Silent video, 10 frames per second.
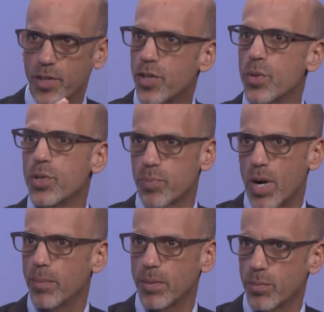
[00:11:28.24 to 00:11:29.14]
a huge
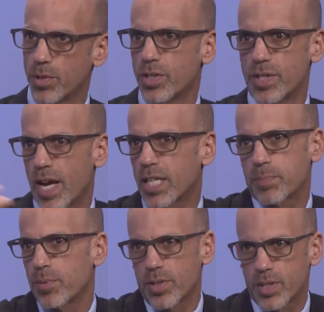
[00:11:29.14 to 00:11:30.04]
problem, which is the
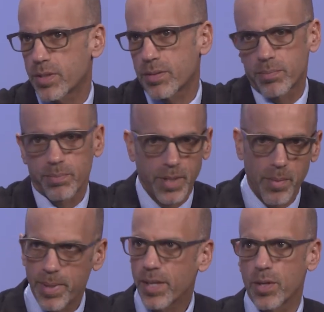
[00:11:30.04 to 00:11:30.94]
experts
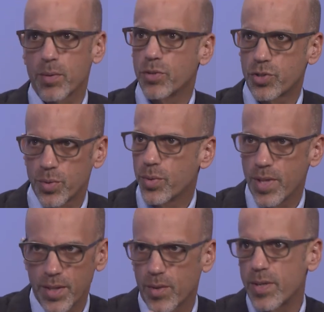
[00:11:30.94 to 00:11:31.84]
can pick their own
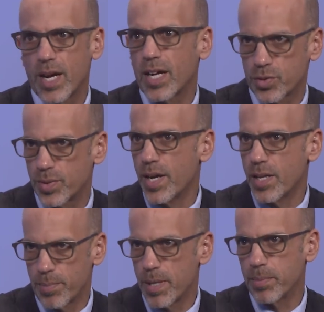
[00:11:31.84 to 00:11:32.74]
truth and they're
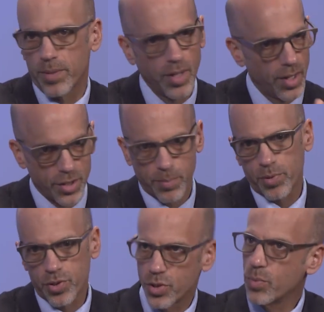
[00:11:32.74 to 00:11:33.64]
indoctrinating people to
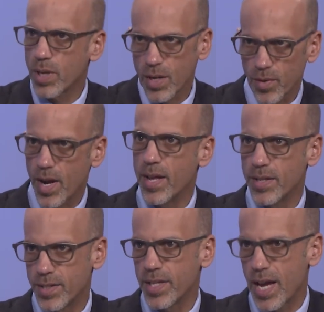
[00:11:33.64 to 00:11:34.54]
pursue whatever
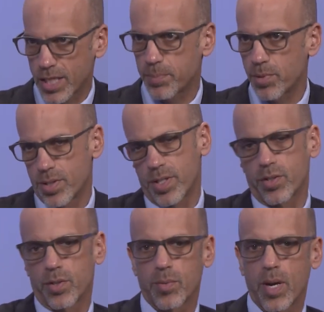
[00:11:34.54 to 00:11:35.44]
ends the experts
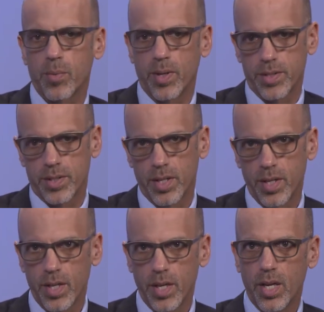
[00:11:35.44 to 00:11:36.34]
think are the right ones.
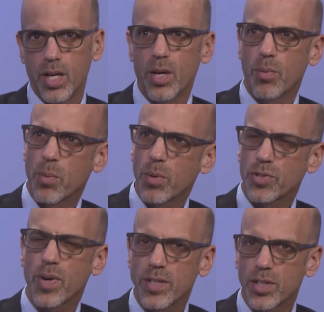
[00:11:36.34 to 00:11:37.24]
What we're
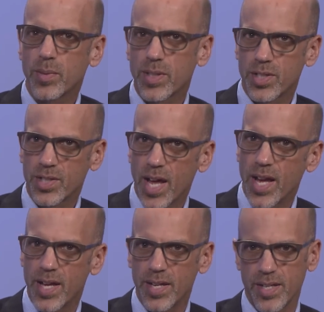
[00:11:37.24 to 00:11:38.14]
trying to do
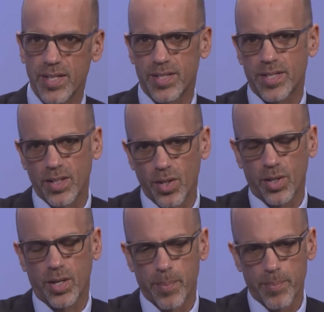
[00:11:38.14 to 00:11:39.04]
instead is to say,
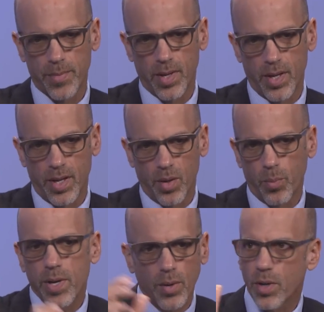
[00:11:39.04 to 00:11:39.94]
look,
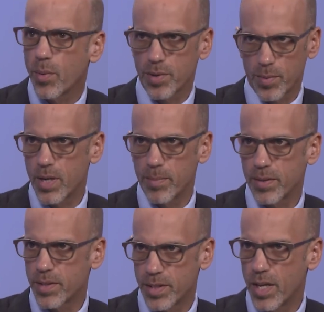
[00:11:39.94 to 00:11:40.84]
we don't know what the right
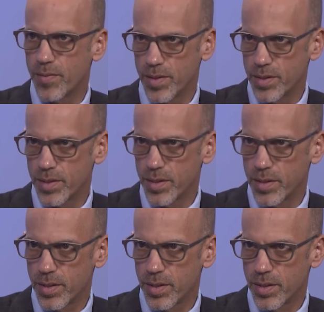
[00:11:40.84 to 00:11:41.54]
amount to save is,